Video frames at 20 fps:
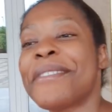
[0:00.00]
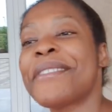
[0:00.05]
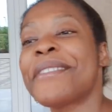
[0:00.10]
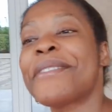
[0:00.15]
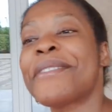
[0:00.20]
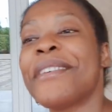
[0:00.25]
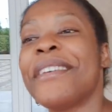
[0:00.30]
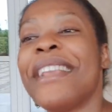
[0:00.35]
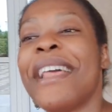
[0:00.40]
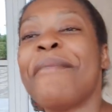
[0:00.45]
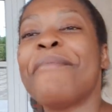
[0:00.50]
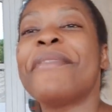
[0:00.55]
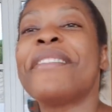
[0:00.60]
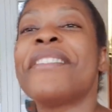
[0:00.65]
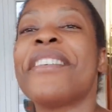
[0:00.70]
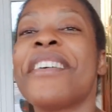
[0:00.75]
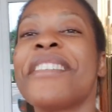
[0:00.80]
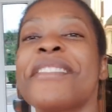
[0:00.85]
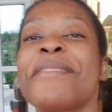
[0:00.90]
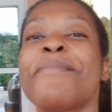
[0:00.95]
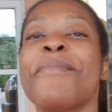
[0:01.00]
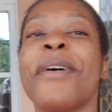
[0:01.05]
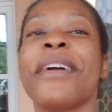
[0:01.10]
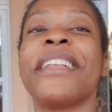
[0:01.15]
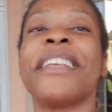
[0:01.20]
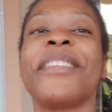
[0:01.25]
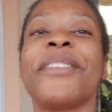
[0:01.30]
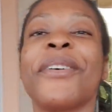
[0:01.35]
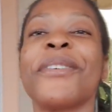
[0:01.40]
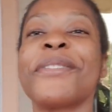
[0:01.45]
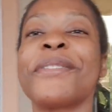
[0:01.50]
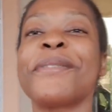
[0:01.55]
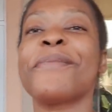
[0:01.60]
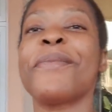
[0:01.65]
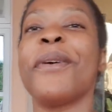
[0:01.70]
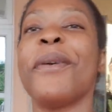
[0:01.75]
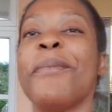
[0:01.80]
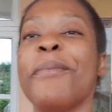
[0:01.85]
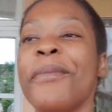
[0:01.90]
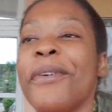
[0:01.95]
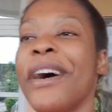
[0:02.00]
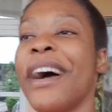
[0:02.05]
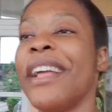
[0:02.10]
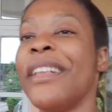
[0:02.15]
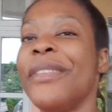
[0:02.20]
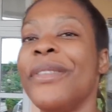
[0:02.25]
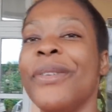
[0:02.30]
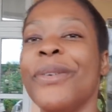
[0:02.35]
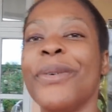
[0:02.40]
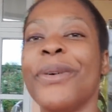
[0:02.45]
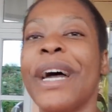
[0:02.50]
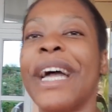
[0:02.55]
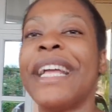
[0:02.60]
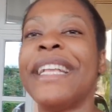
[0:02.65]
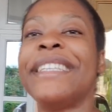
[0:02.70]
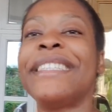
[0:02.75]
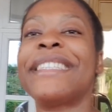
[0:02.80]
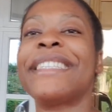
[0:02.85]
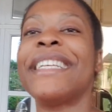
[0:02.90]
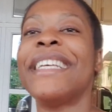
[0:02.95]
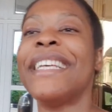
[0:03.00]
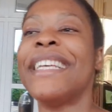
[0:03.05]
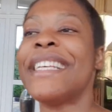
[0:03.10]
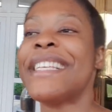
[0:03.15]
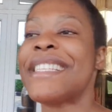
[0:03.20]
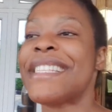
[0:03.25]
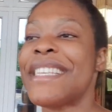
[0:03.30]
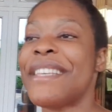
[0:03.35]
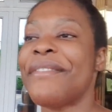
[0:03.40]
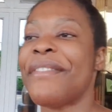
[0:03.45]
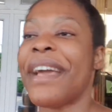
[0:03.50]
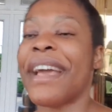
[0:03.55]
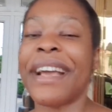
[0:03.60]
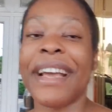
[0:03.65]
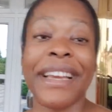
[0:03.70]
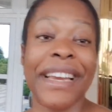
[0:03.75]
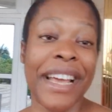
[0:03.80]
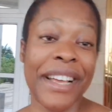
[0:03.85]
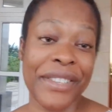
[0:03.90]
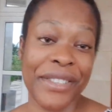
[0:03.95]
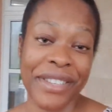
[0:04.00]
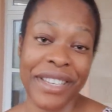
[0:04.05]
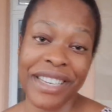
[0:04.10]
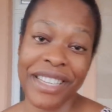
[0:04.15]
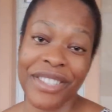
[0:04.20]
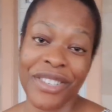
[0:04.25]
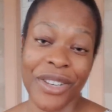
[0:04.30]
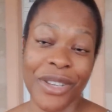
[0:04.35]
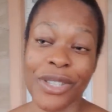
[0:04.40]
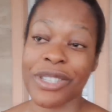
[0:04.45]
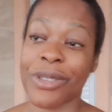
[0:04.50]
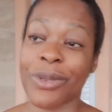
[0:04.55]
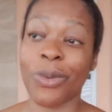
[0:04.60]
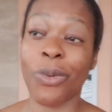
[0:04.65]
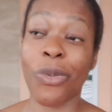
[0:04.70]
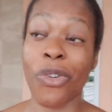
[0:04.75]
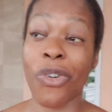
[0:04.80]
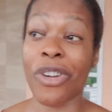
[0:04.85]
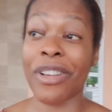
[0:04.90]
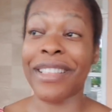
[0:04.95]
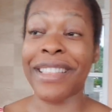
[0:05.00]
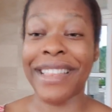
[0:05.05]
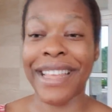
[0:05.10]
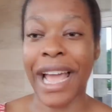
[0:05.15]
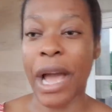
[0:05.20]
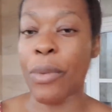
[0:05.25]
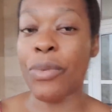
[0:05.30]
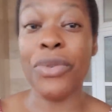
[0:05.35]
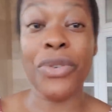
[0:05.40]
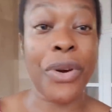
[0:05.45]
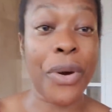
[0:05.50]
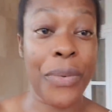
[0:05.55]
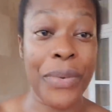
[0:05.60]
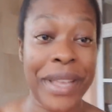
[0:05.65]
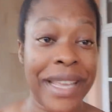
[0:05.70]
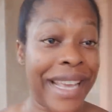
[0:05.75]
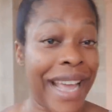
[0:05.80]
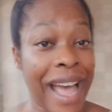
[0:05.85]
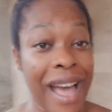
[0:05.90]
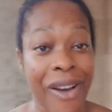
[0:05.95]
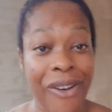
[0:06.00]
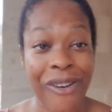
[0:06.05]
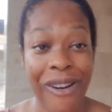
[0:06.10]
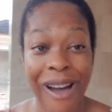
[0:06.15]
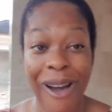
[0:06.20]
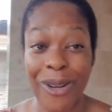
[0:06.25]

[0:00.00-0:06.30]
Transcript: So let me just monitor small more and know and see if I can actually just run there. I won't go with car.